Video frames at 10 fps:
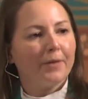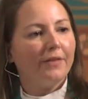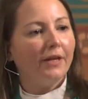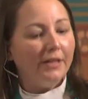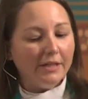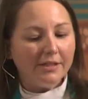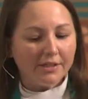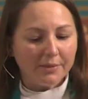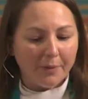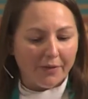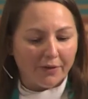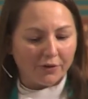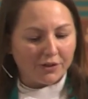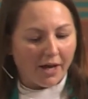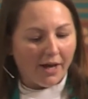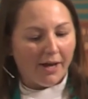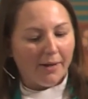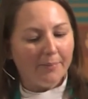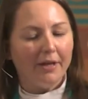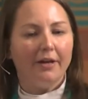They need to spend their
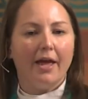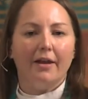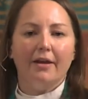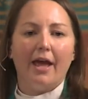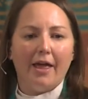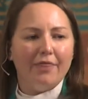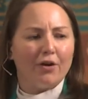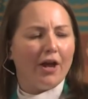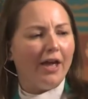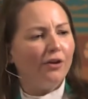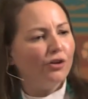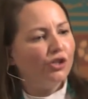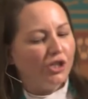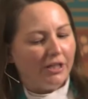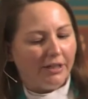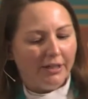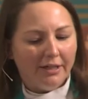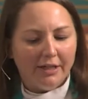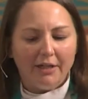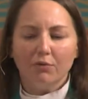time and their energy
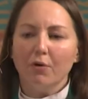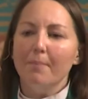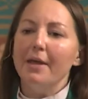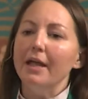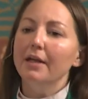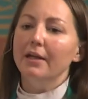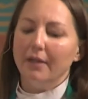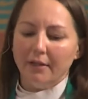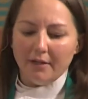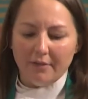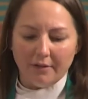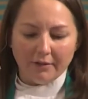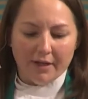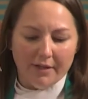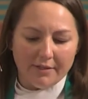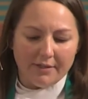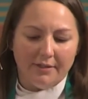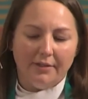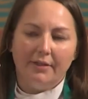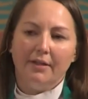in remaining in the light
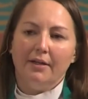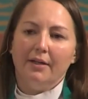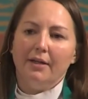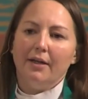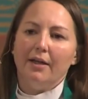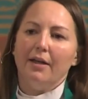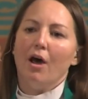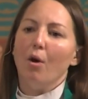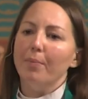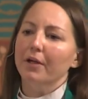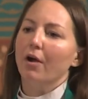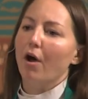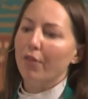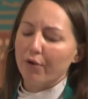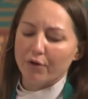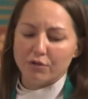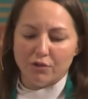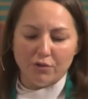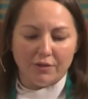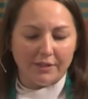and helping others do the